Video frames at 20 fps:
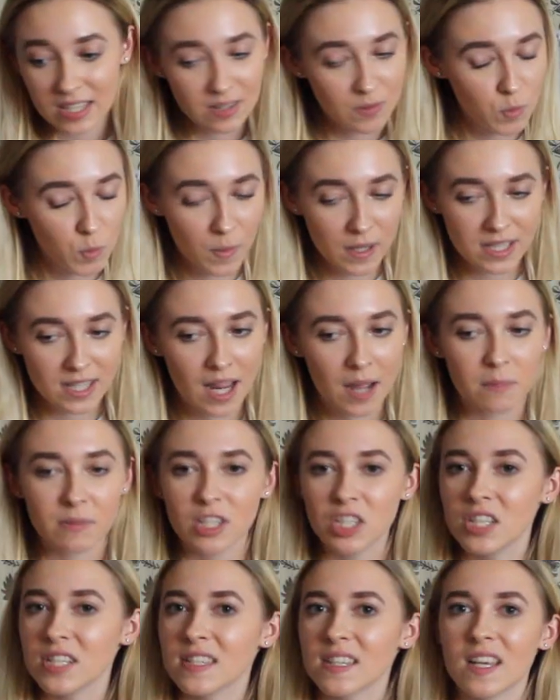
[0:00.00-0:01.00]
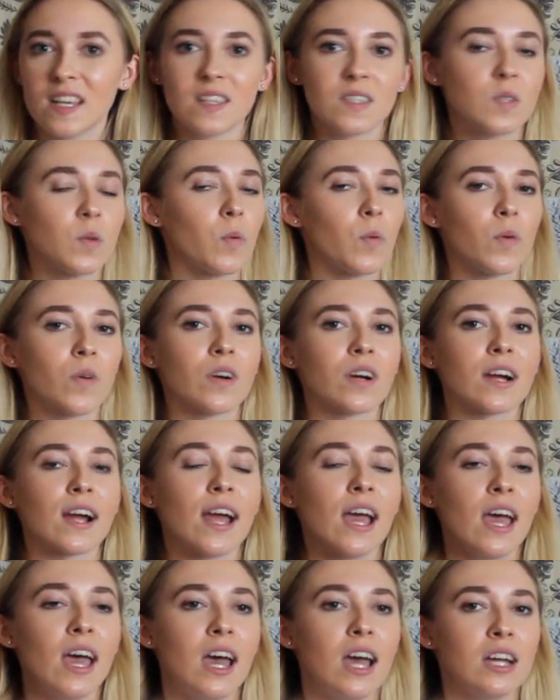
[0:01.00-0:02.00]
spend time with Jesus, or
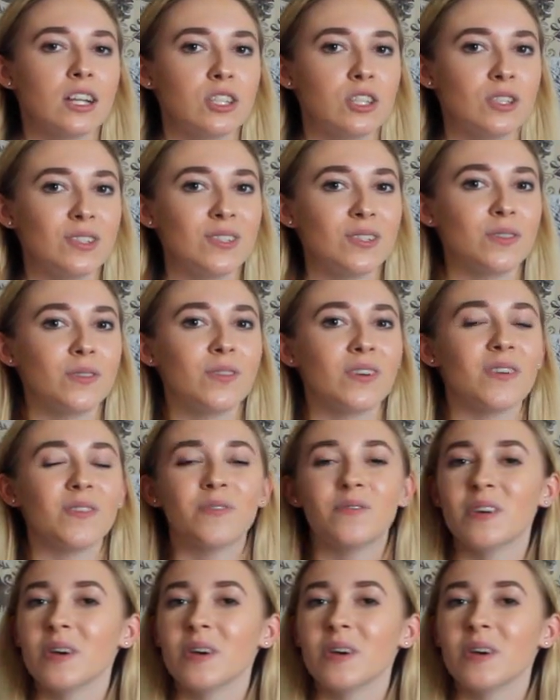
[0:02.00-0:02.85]
to